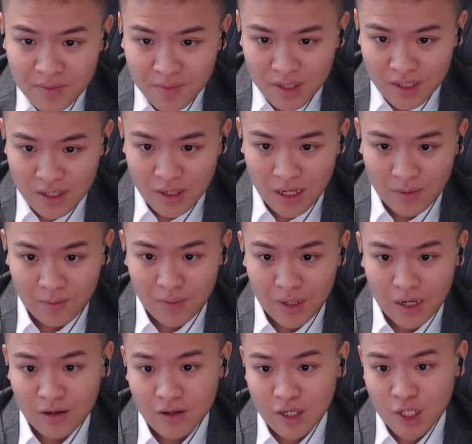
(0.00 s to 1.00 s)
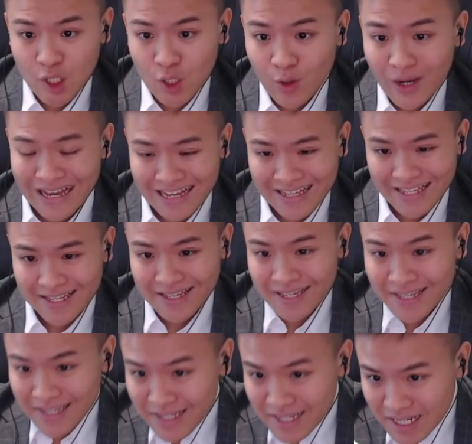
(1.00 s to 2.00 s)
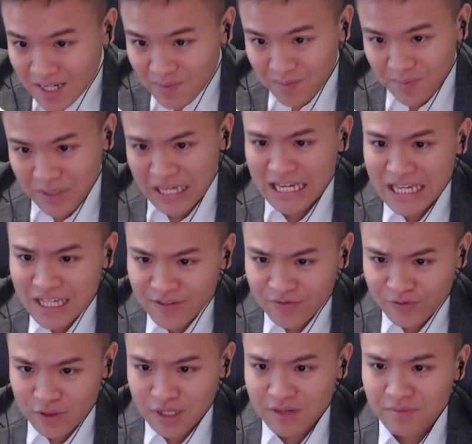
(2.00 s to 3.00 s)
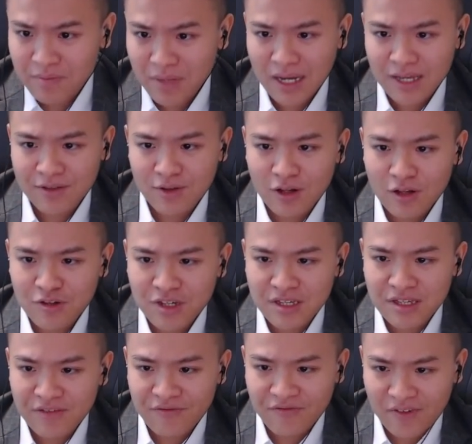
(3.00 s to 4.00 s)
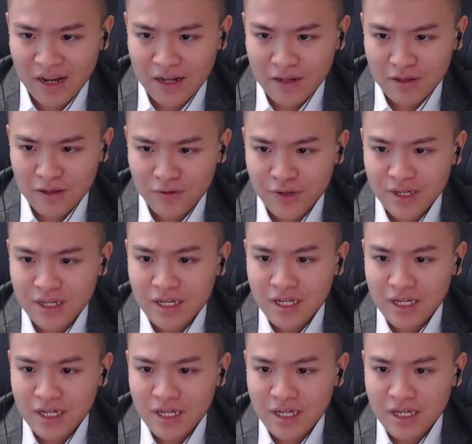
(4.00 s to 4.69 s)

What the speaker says: but about coexisting peacefully by acknowledging the valuing